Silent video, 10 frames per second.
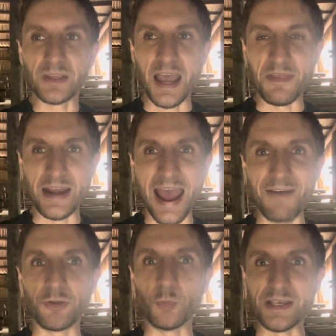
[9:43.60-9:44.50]
and then
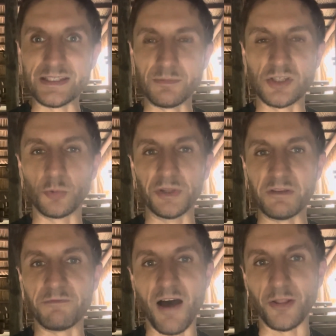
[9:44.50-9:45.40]
have the wisdom to
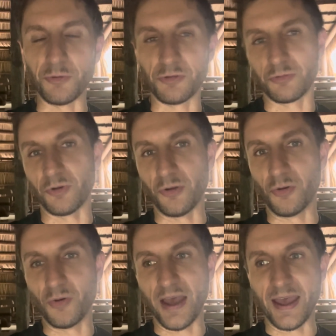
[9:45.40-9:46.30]
really follow
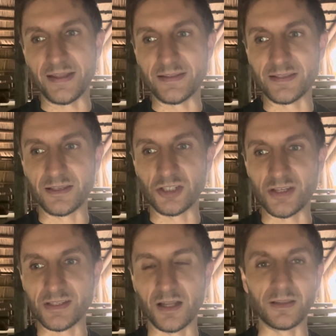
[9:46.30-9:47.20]
through and
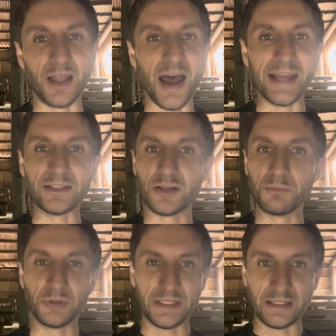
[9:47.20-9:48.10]
just align
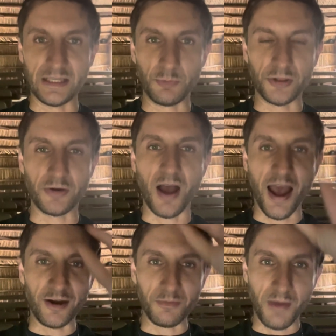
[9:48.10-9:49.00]
completely with your
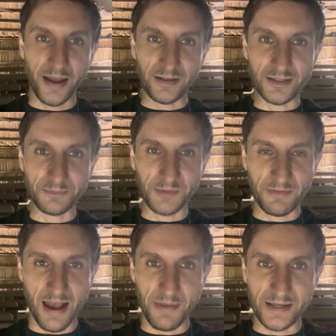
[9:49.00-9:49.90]
higher mind, if
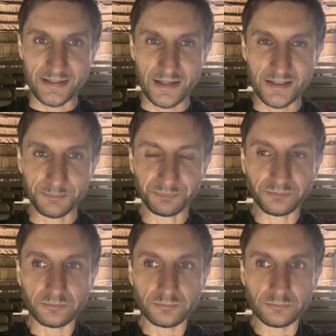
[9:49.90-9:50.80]
that makes sense
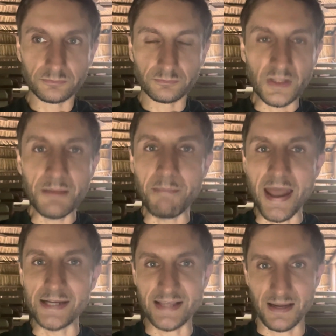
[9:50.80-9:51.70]

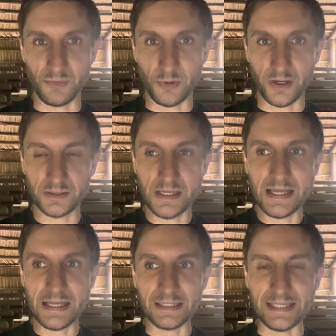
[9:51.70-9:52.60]
meditate more,
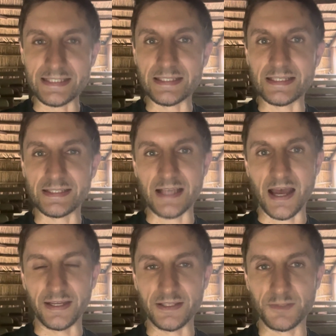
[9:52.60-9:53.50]
listen to
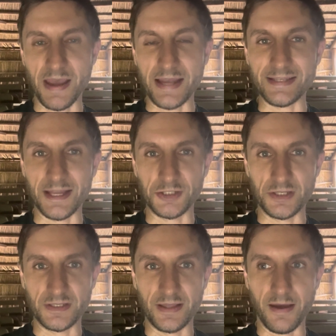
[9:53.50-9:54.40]
signs, pay
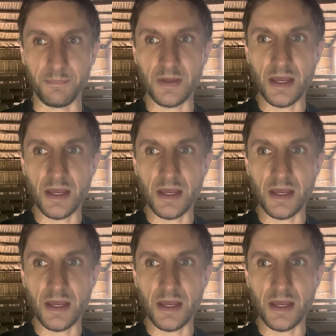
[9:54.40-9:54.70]
attention to them.